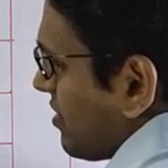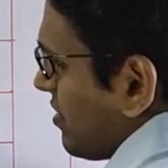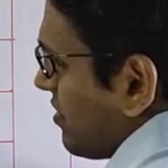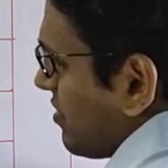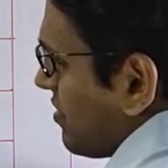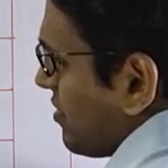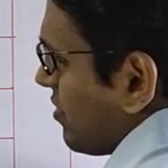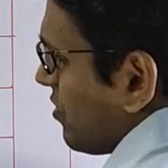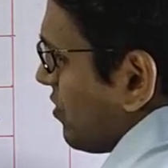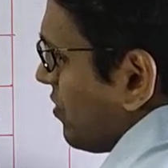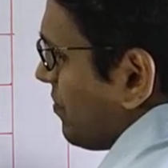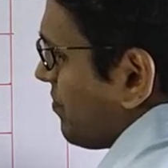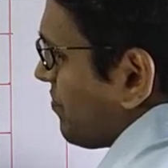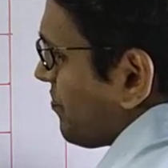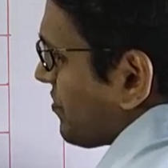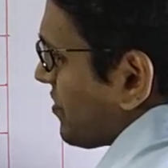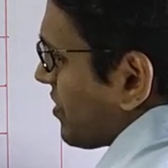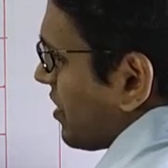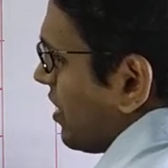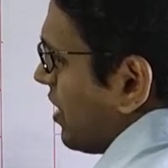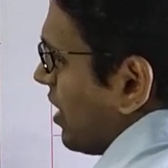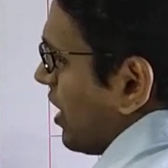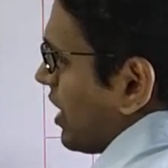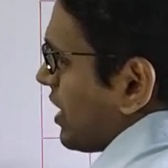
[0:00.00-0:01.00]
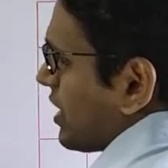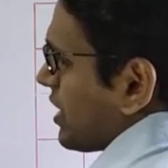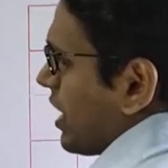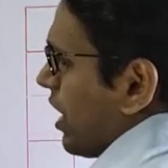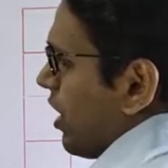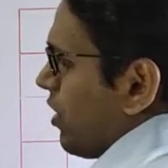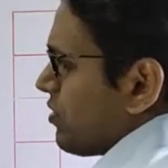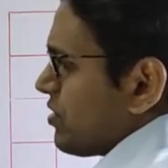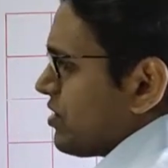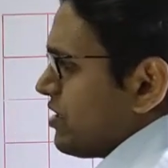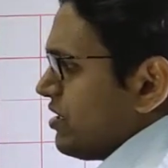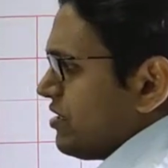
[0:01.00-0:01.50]
this 0.
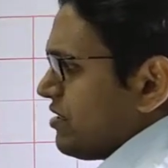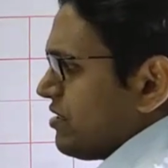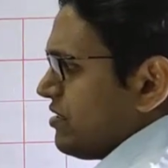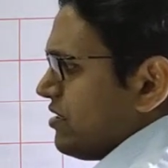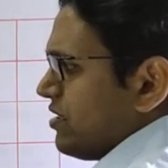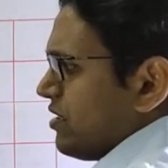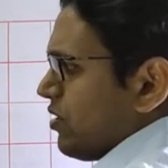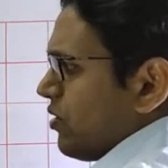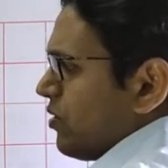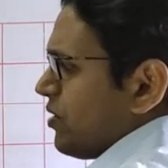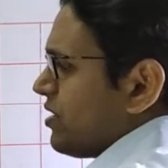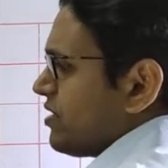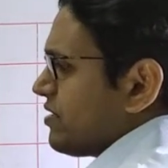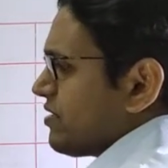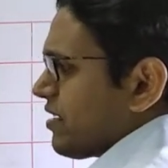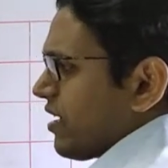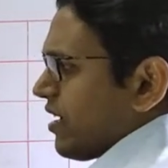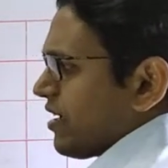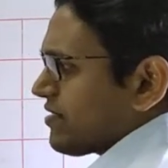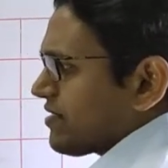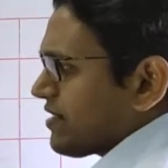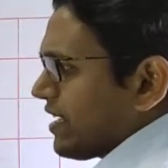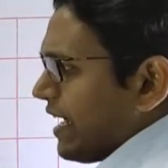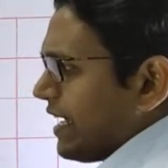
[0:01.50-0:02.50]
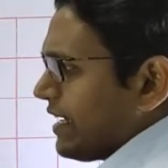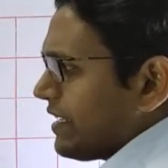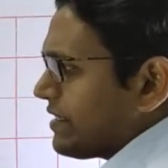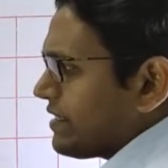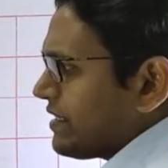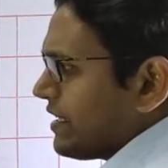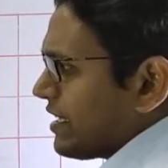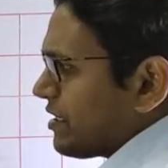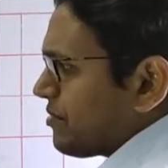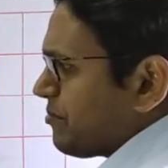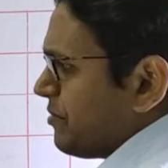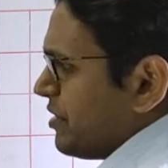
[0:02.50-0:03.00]
Now this 0 is
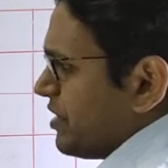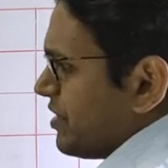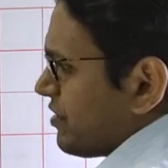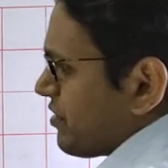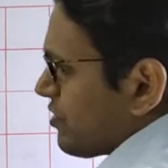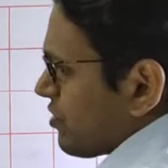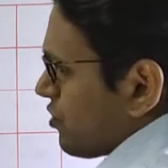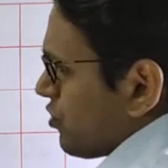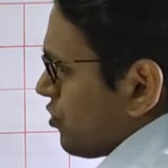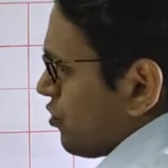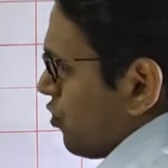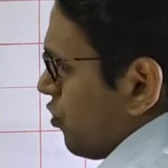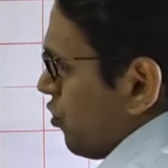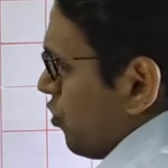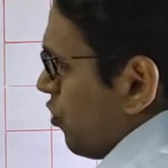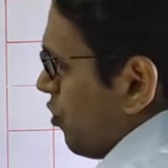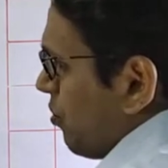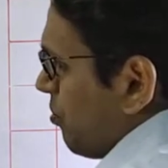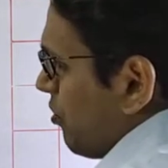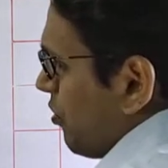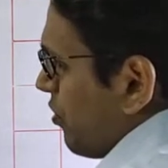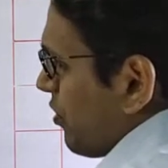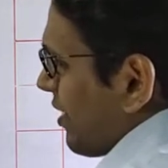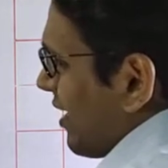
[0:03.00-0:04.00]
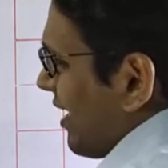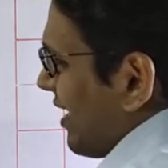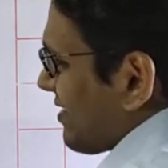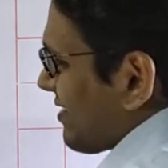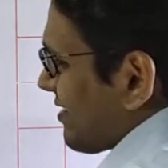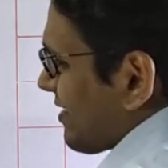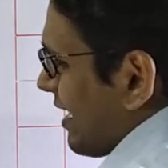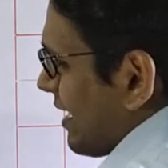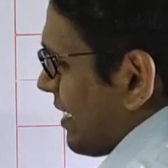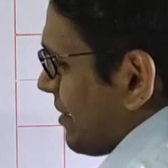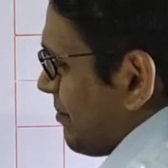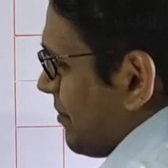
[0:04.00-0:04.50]
assigned, that means no more
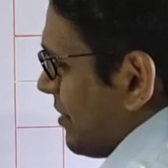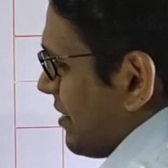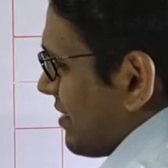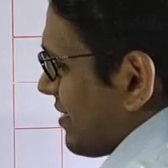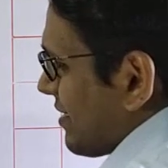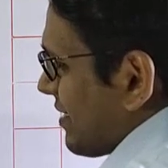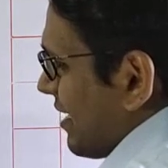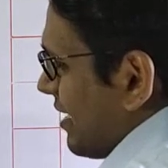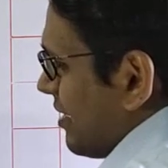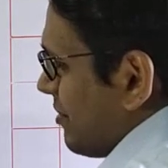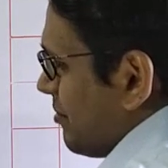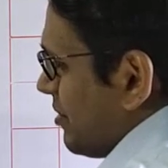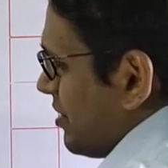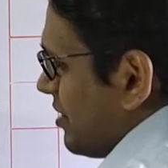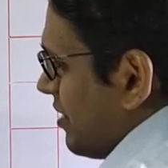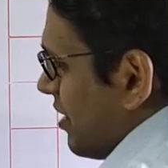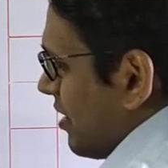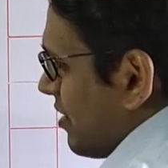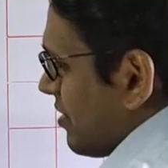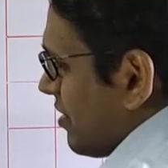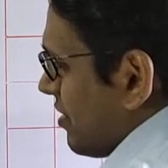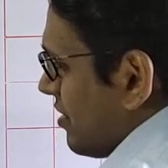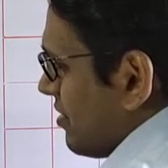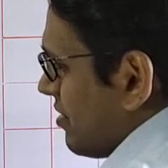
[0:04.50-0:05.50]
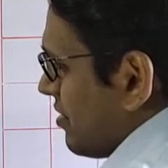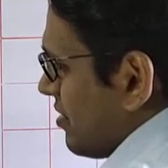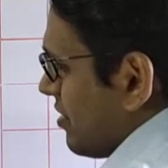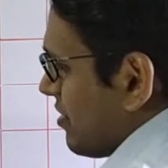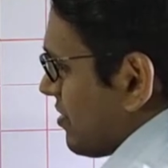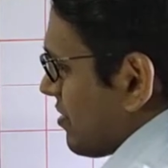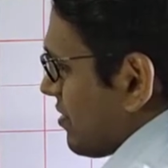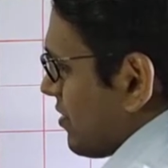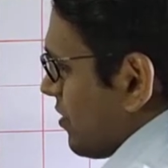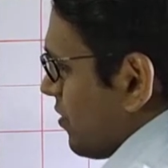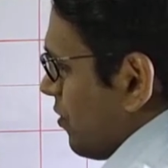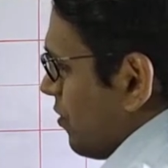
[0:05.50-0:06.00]
assignment can be done in
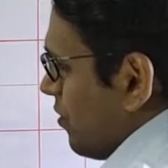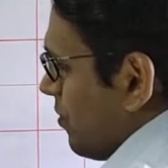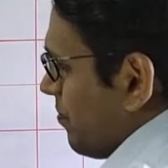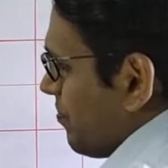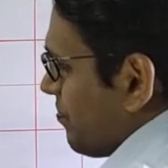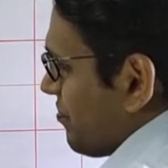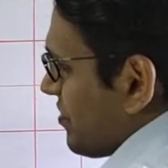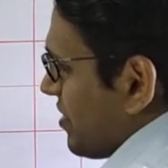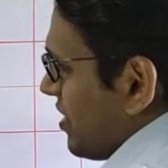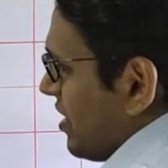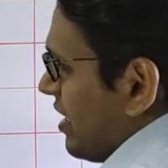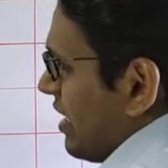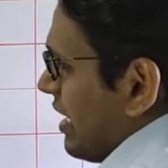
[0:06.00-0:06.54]
this row